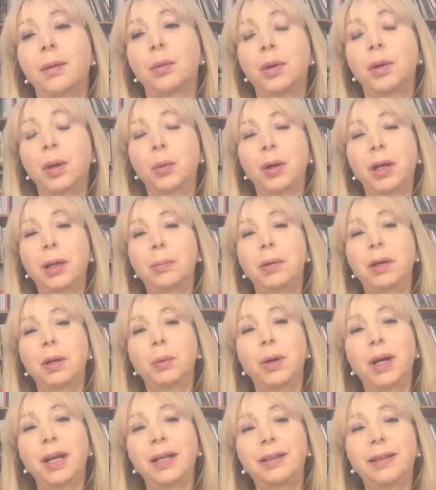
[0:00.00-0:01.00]
will
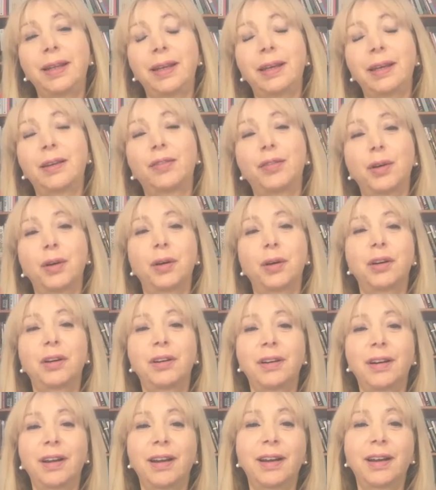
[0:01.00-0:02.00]
be waiting
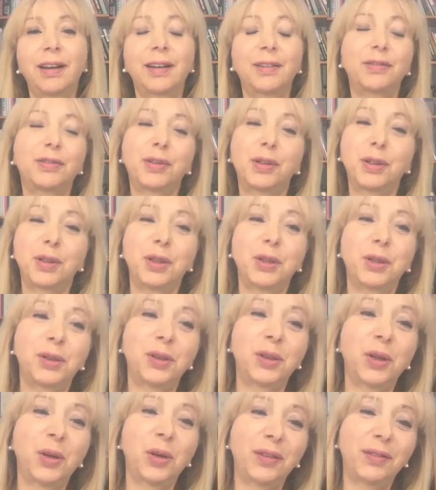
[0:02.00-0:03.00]
for your
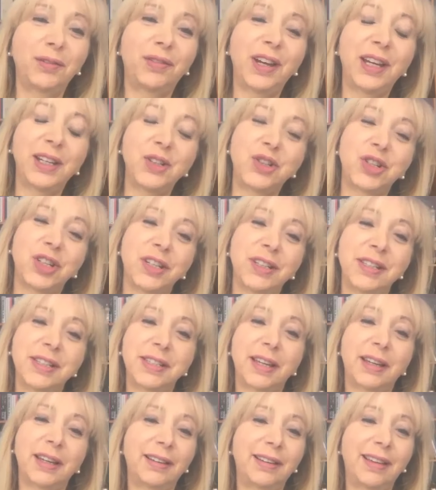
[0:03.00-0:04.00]
new
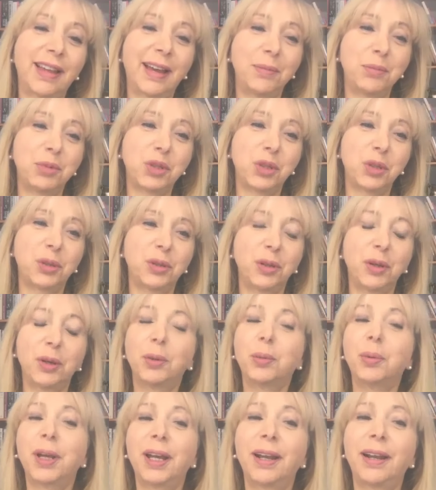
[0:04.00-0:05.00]
inventions, and I'm sure
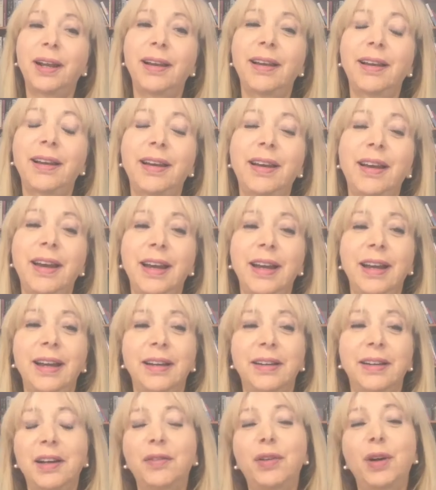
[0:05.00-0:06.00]
you will
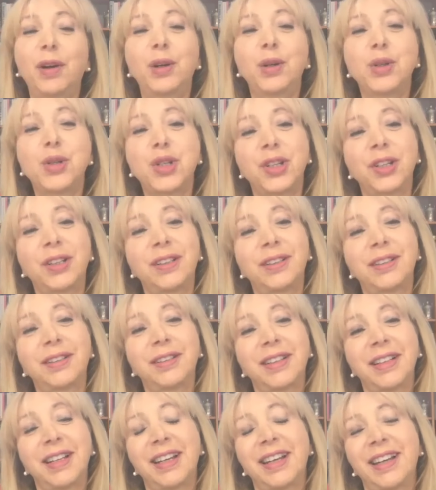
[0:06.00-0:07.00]

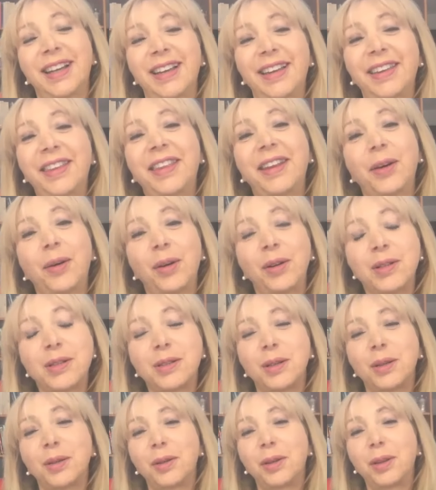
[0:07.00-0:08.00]
revolution
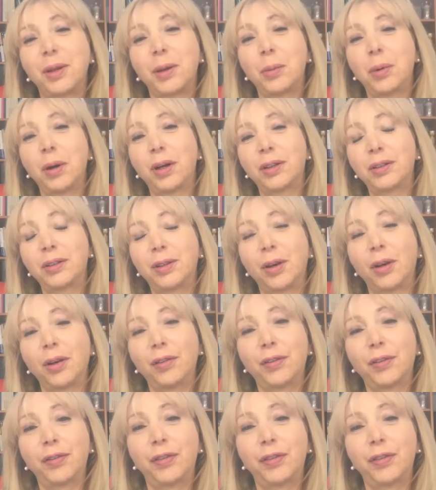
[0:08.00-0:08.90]
also the world of